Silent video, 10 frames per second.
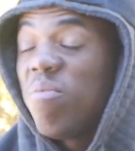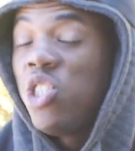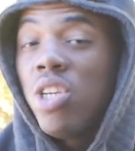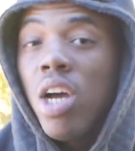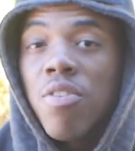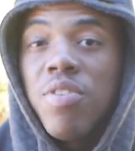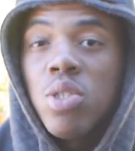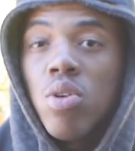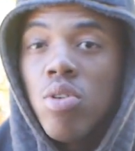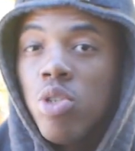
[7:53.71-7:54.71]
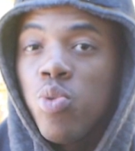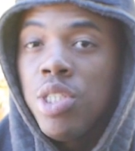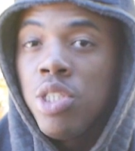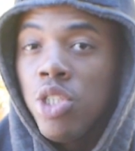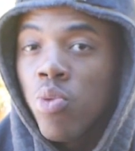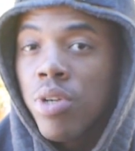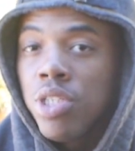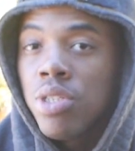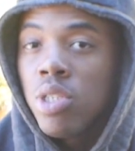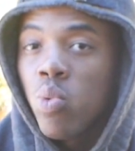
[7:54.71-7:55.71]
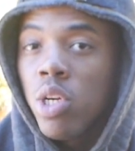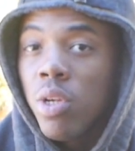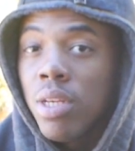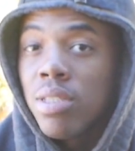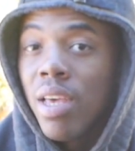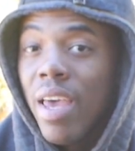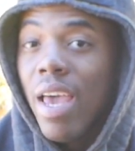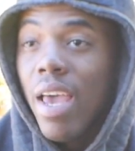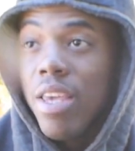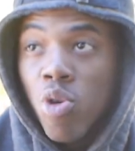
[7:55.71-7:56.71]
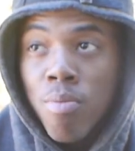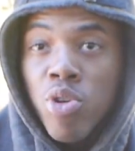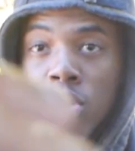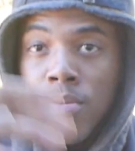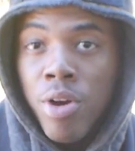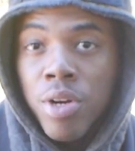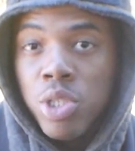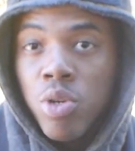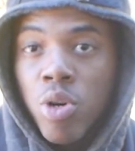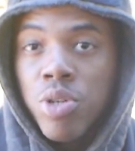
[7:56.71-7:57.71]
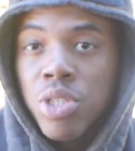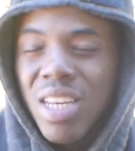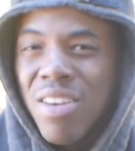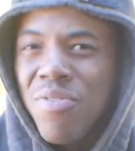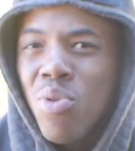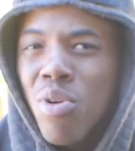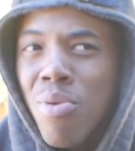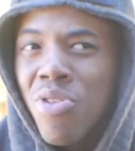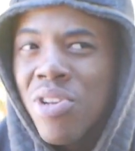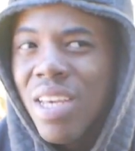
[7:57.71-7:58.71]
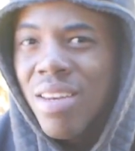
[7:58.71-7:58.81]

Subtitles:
geography is the only reason your religion is what it is. You're born in America, so you're a Christian. If you were born in